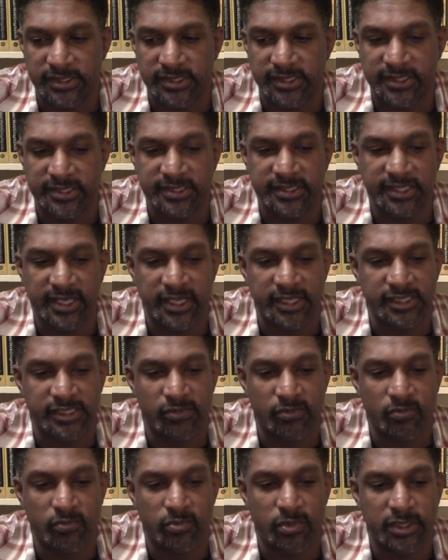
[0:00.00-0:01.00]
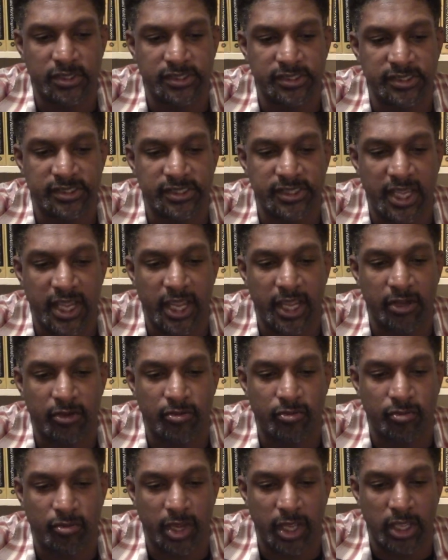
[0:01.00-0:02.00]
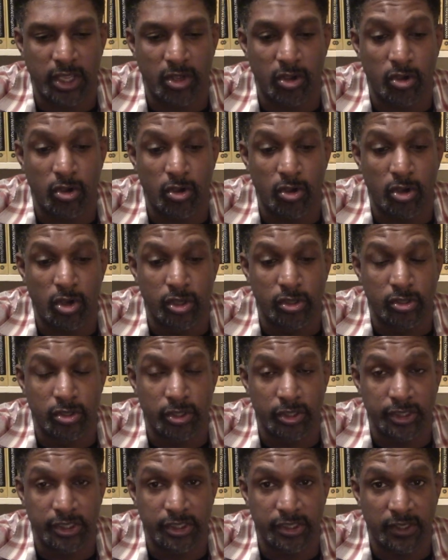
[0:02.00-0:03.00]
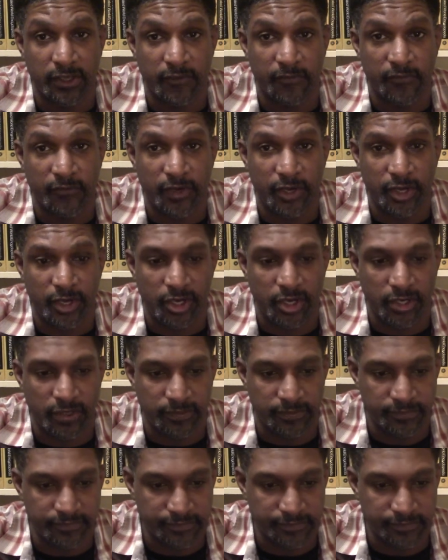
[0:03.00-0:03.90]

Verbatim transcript: this sex was not great or good enough for her.